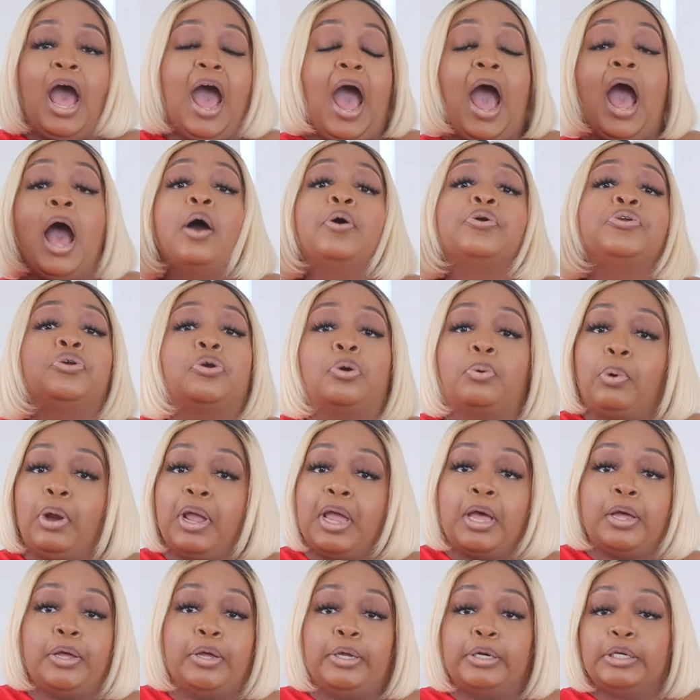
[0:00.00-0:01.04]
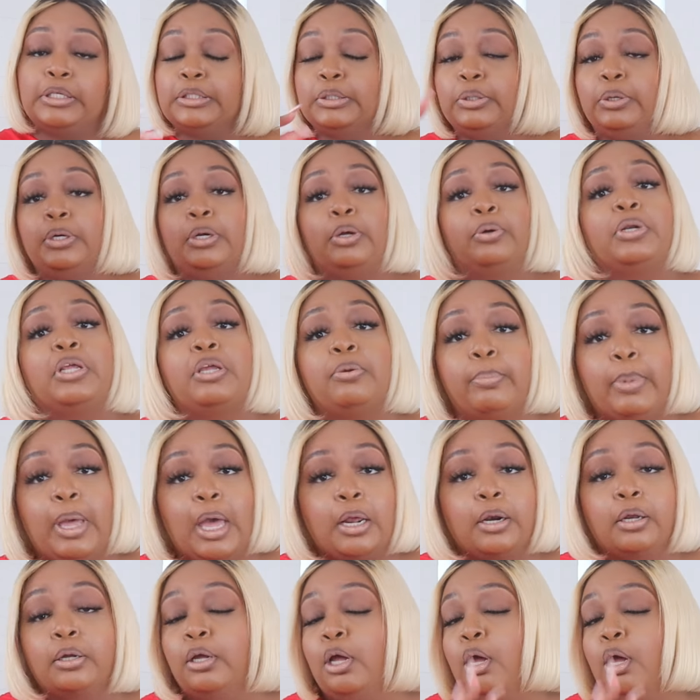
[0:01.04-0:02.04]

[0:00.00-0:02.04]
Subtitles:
all year round, honey. So it don't even matter.